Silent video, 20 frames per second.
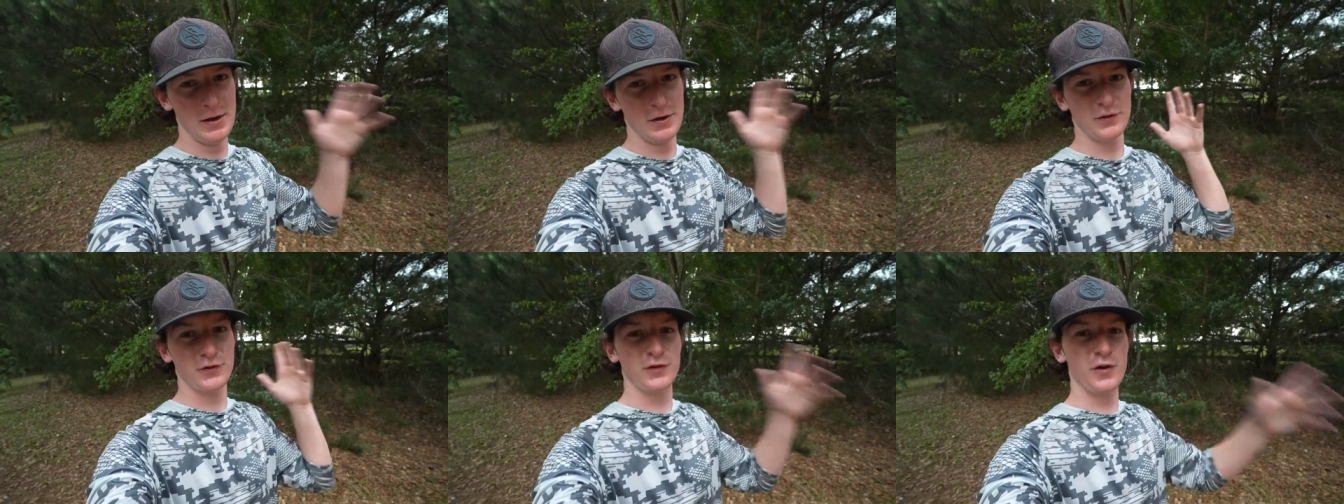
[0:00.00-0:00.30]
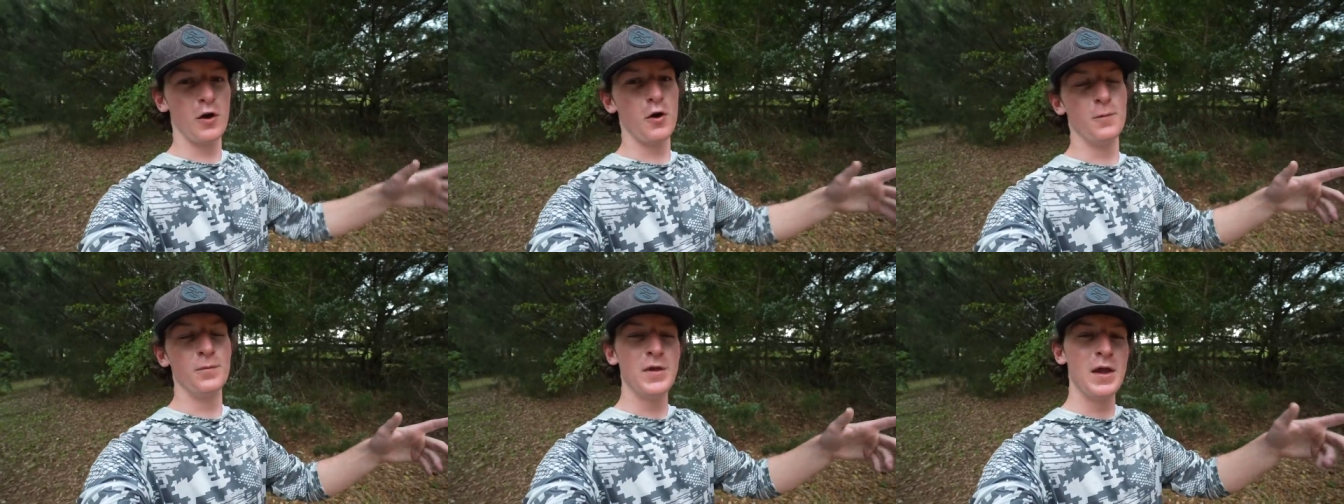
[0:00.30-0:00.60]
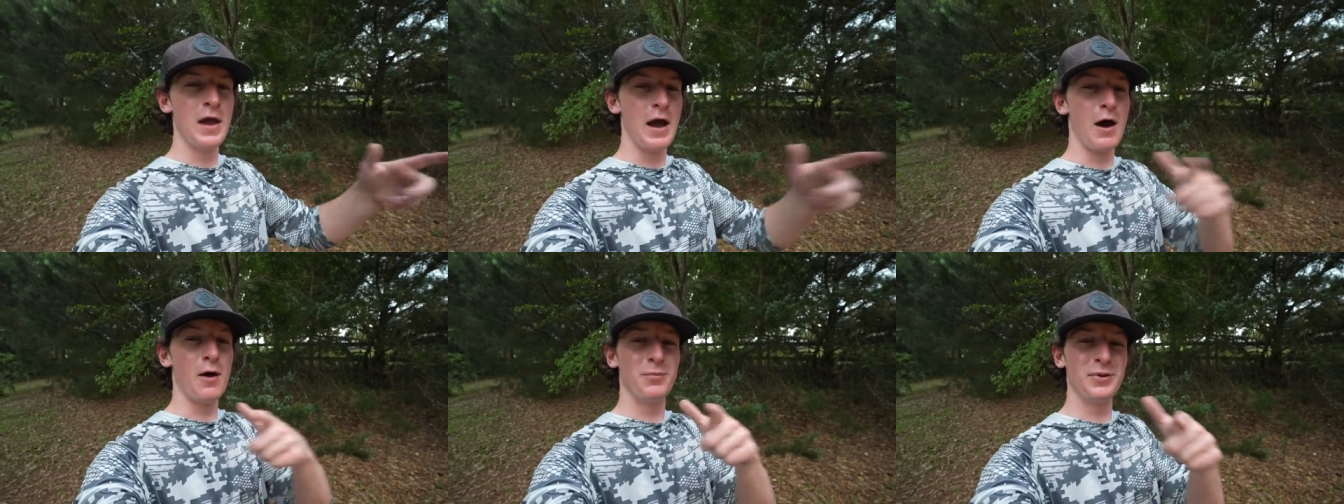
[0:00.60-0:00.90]
So
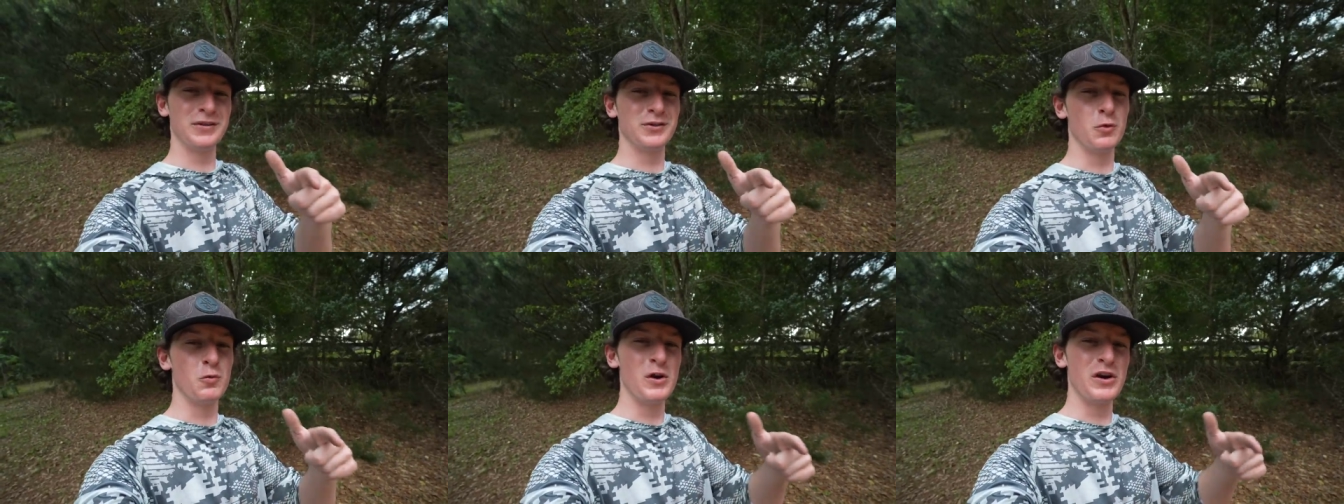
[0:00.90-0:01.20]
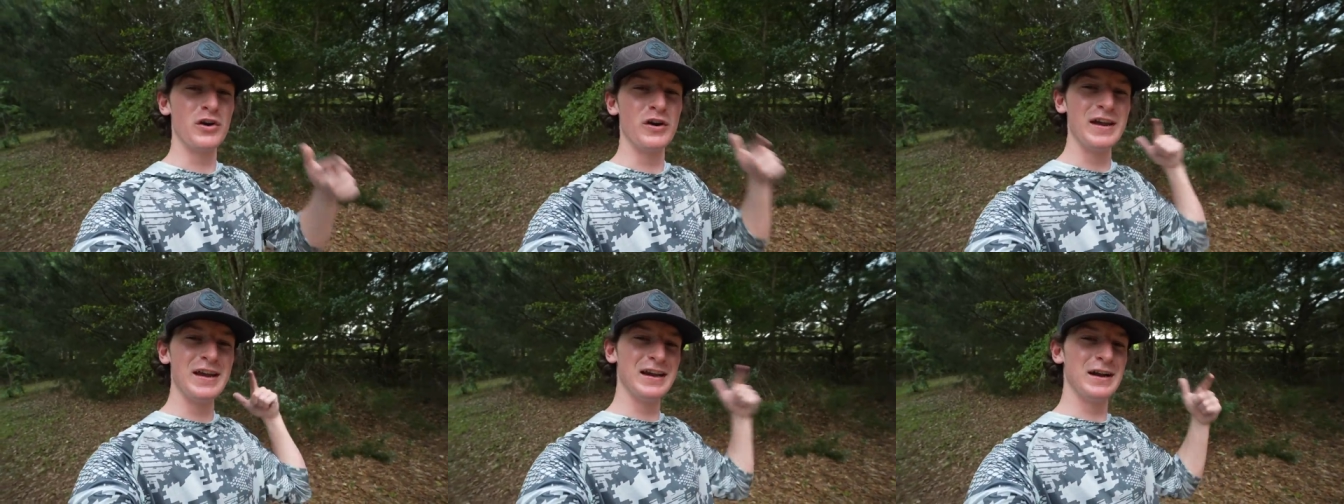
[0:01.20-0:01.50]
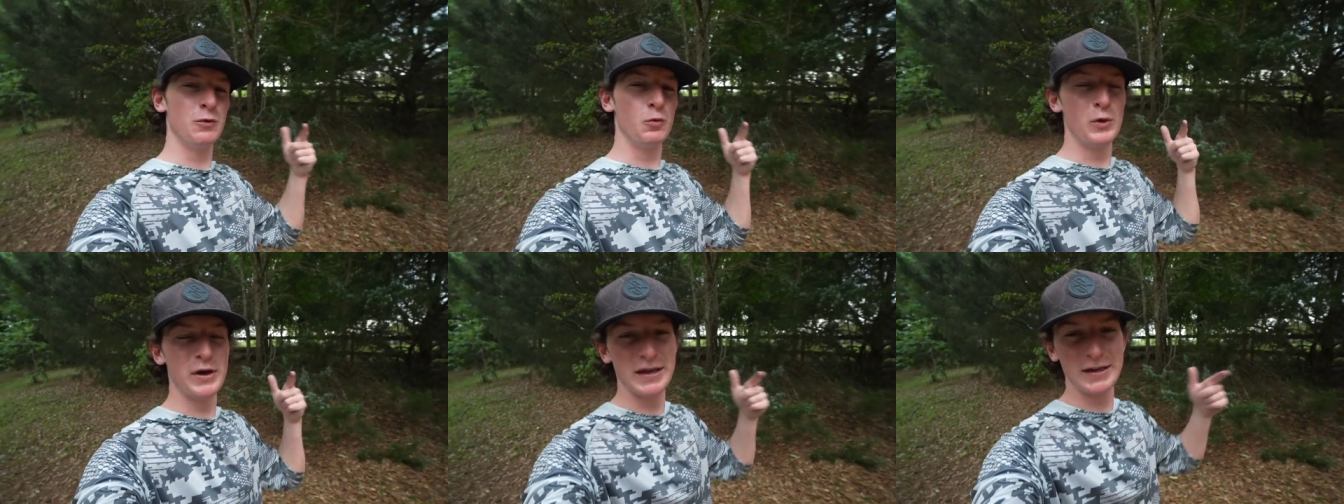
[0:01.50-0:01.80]
I'll pick the winner in
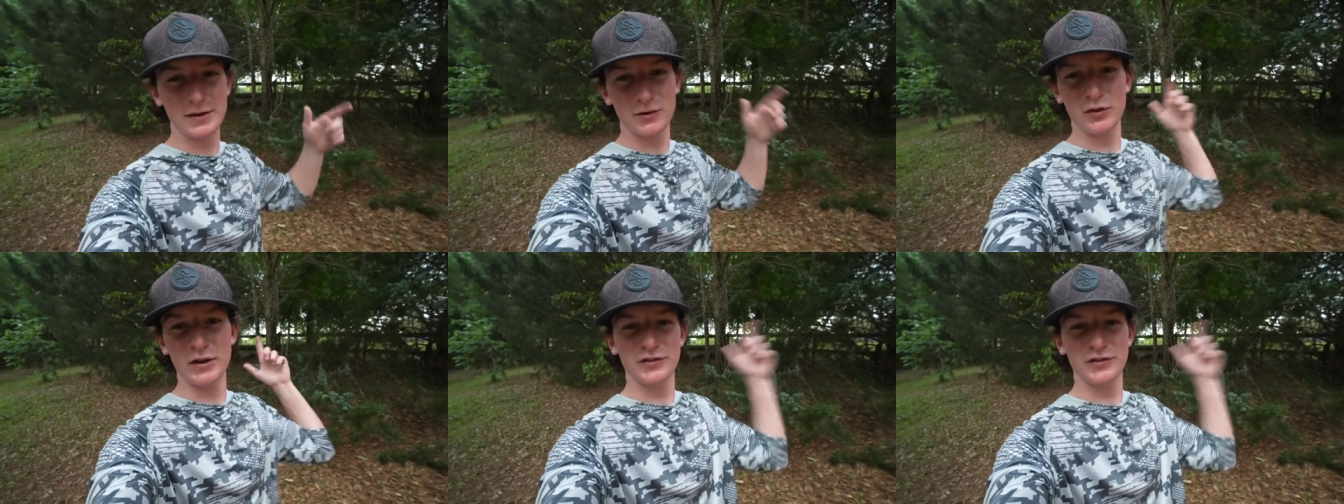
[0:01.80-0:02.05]
a week.